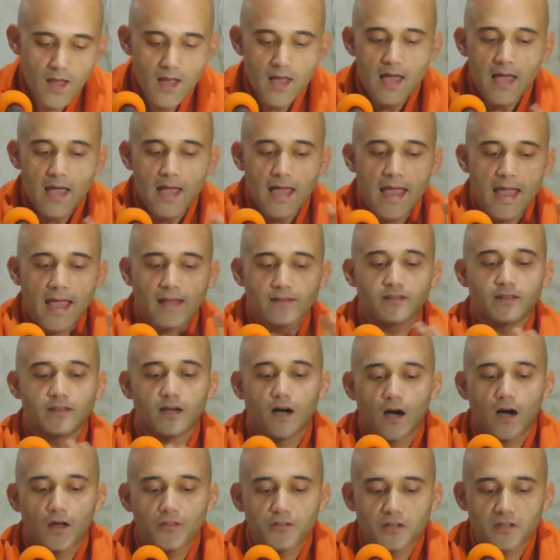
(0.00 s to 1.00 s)
And the
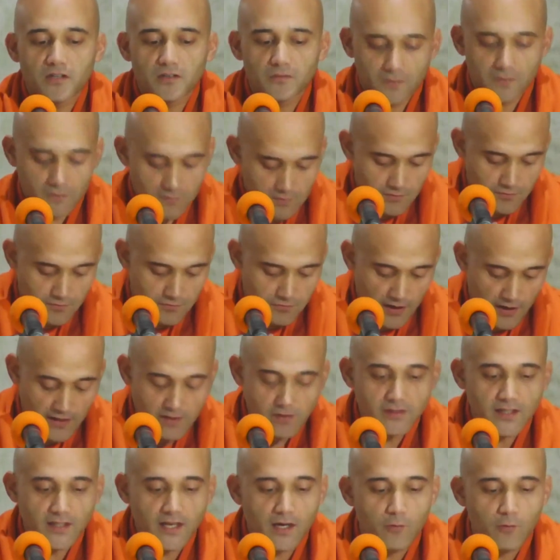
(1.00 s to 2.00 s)
other final
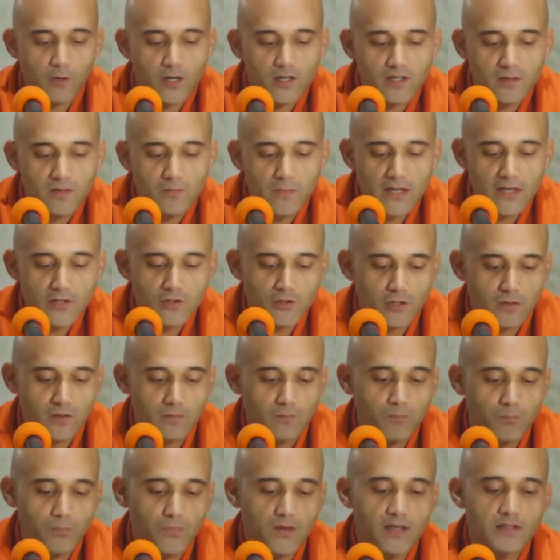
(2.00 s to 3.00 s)
thing I wanted to mention
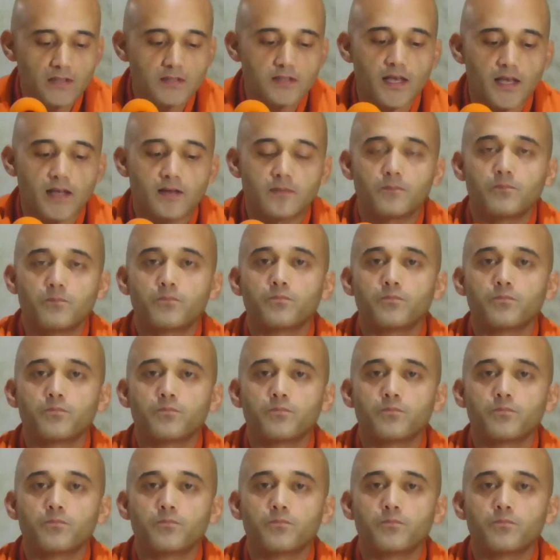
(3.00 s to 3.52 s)
is that